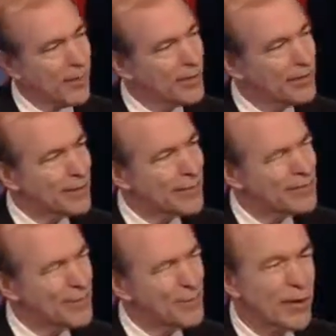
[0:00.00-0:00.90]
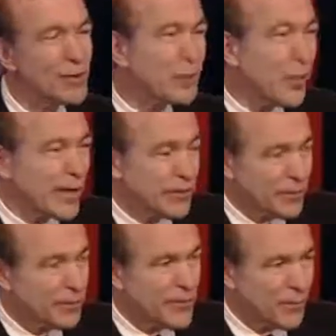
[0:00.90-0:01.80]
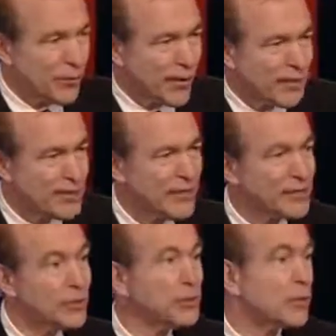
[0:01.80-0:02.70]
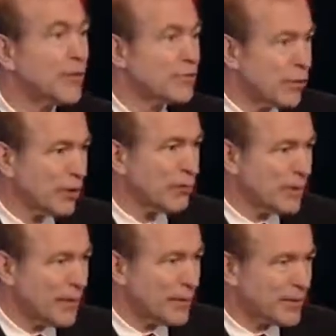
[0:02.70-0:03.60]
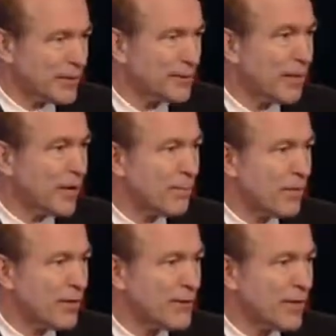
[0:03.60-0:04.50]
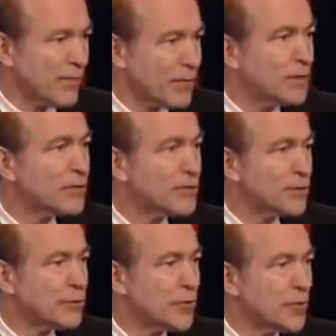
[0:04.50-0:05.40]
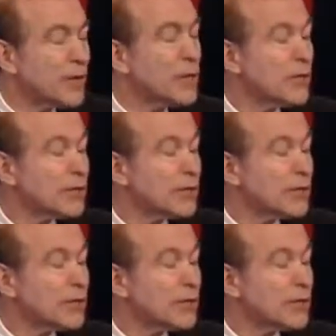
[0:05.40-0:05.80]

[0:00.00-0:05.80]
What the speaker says: I think the last time around, 22 Democrats actually joined with Republicans, bipartisan effort, to do so.